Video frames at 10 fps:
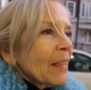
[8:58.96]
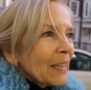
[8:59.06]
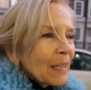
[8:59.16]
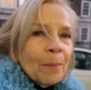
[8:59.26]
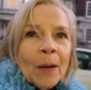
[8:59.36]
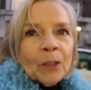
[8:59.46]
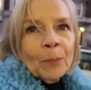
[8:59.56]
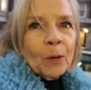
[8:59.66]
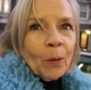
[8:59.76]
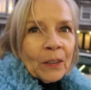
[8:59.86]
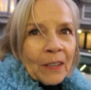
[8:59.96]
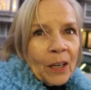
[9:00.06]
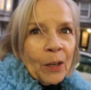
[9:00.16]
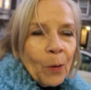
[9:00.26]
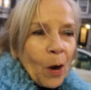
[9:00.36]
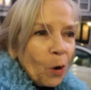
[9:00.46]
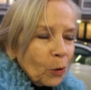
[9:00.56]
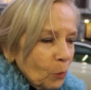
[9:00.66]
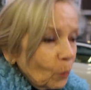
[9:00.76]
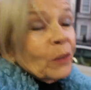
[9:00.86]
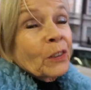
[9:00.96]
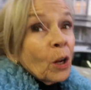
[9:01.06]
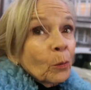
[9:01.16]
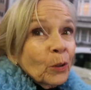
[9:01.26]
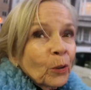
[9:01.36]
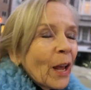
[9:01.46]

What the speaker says: they emailed me whilst I was